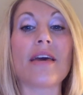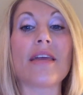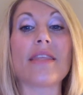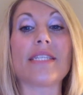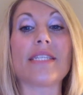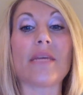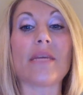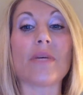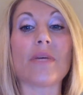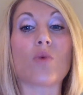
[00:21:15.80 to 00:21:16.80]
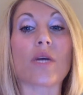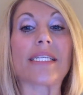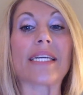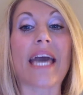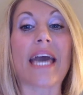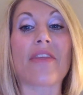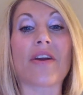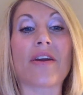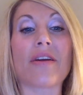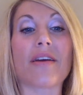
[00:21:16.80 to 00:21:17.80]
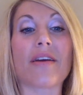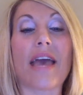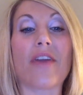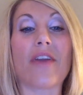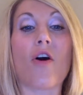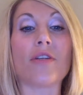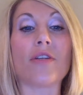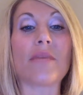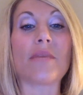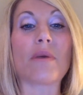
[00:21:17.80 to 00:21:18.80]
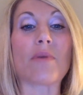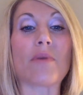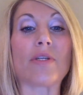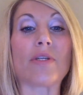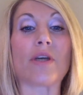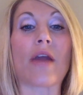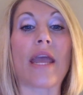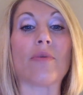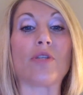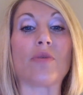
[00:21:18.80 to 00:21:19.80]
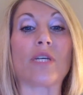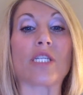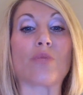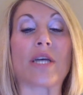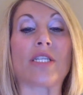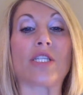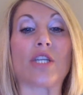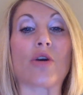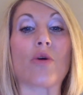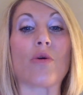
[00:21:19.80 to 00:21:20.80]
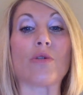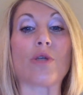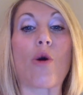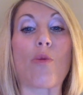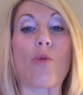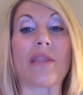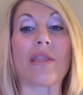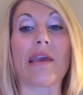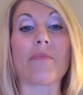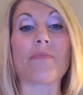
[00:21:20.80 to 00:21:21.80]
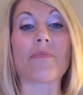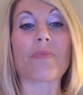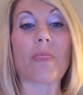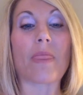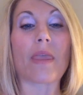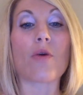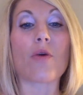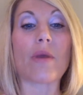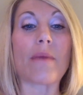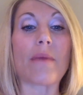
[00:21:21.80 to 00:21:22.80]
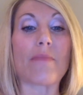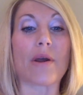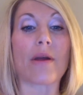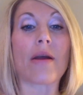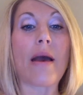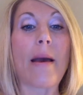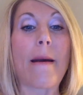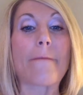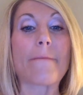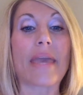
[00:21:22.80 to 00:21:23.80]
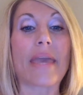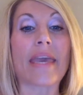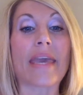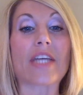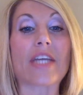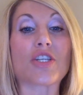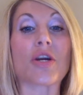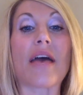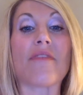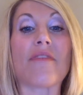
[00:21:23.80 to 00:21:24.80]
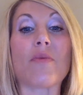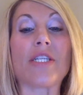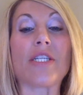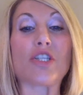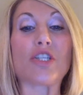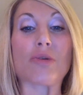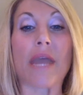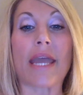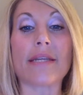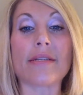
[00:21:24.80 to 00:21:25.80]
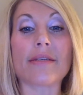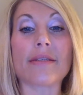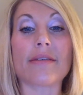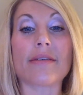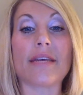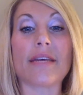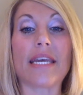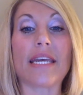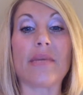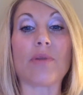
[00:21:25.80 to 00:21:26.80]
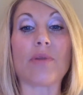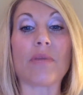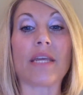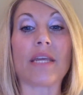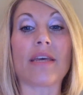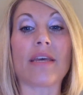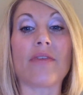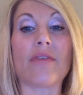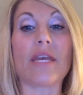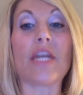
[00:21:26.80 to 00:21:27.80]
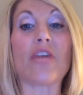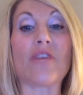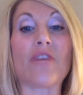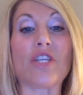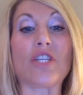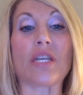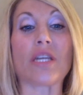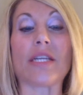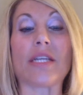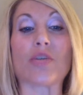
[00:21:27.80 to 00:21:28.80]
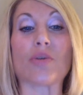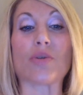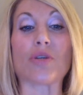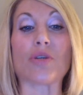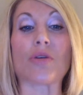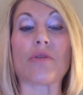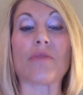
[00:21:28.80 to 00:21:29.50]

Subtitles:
the team must work together and all team members are able to express their goals openly. Remember, making sure everyone is trained in implementing the intervention is crucial.